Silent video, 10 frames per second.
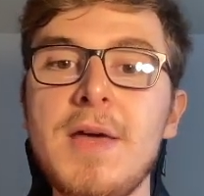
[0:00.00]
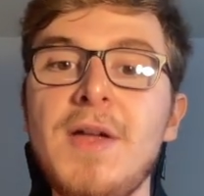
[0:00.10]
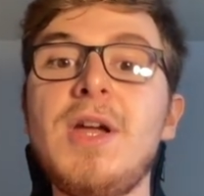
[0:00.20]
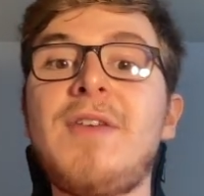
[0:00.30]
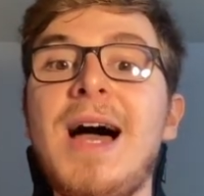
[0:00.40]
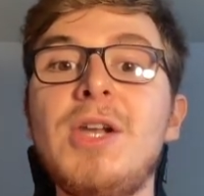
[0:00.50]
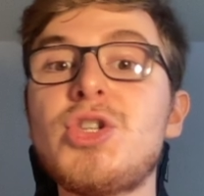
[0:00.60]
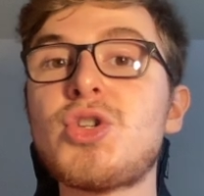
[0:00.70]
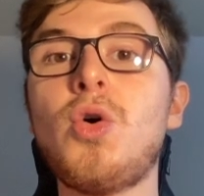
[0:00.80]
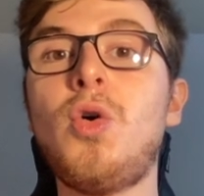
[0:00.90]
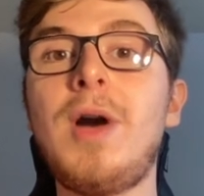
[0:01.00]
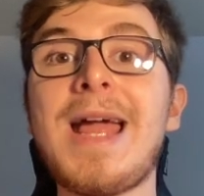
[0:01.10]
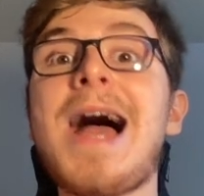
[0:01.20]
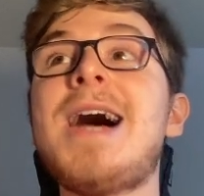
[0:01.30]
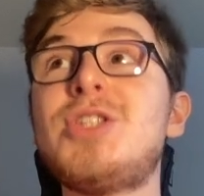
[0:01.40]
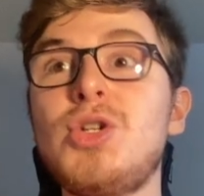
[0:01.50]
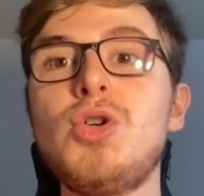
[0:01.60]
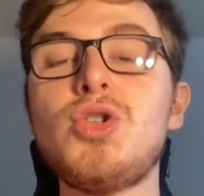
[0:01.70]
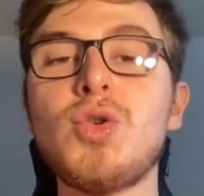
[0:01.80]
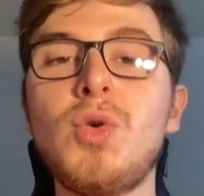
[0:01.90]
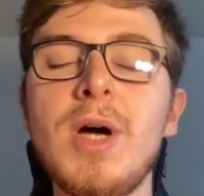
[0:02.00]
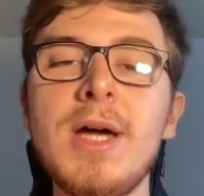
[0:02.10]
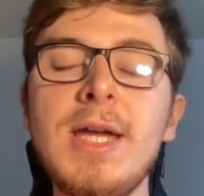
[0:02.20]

Then you have Haaland scoring as usual.